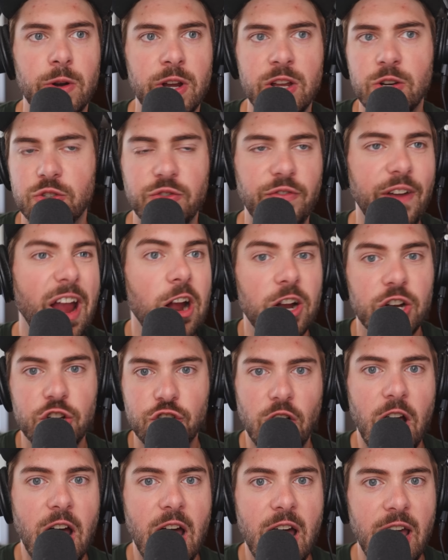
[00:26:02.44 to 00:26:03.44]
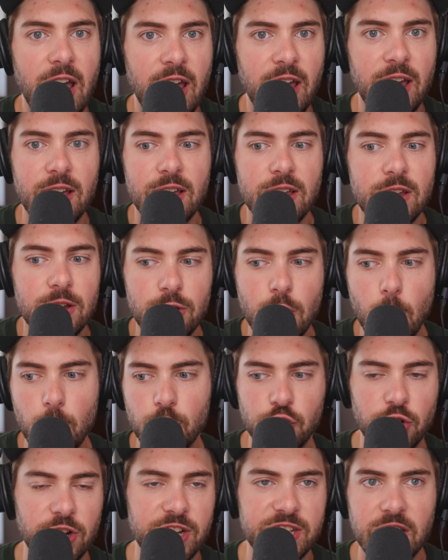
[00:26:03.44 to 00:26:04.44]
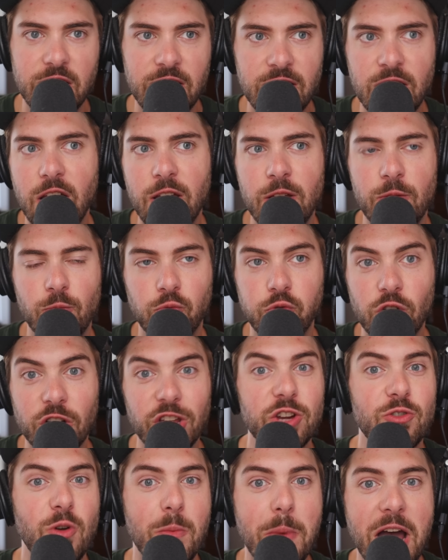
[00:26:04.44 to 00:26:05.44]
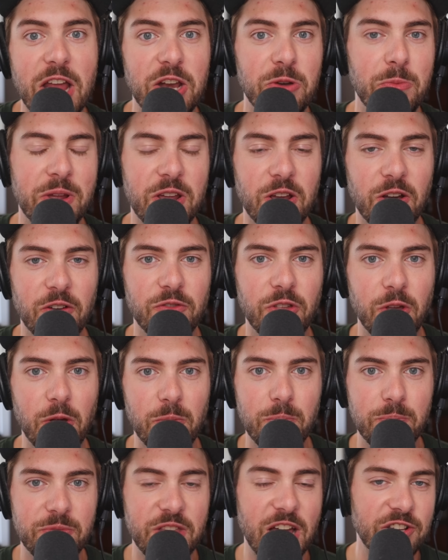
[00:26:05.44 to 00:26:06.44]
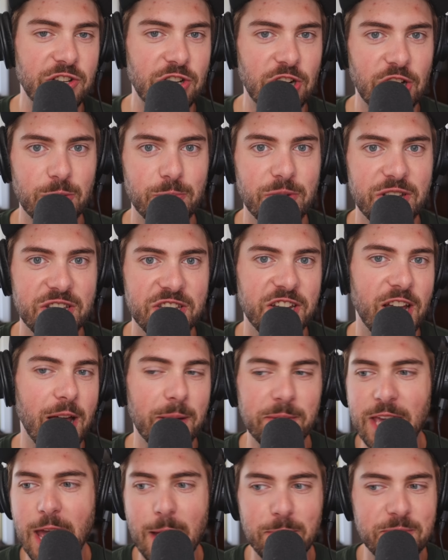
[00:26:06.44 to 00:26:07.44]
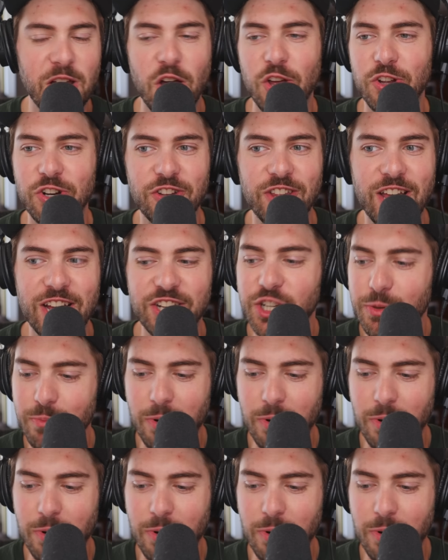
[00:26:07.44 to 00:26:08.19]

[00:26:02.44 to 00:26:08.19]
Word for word: were in was very dry, no trees. It really reminded me of the desert on the PC. I kept telling her that. She